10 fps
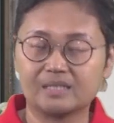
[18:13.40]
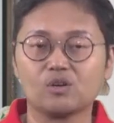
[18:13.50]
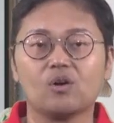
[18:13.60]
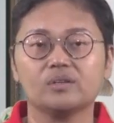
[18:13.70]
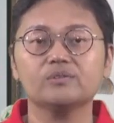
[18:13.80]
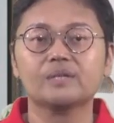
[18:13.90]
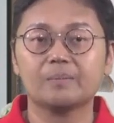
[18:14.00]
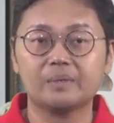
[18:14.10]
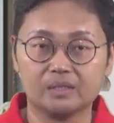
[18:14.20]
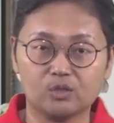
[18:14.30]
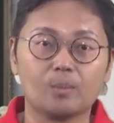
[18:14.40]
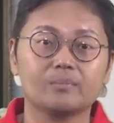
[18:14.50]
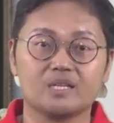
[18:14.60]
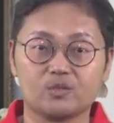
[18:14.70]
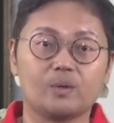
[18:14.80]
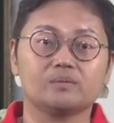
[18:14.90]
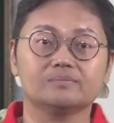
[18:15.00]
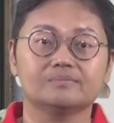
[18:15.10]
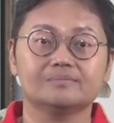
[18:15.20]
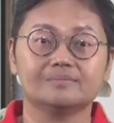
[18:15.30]
on you can be adopt as well,
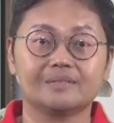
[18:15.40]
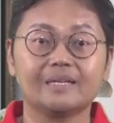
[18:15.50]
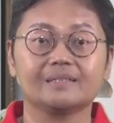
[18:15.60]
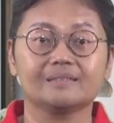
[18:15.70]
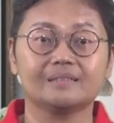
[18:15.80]
right?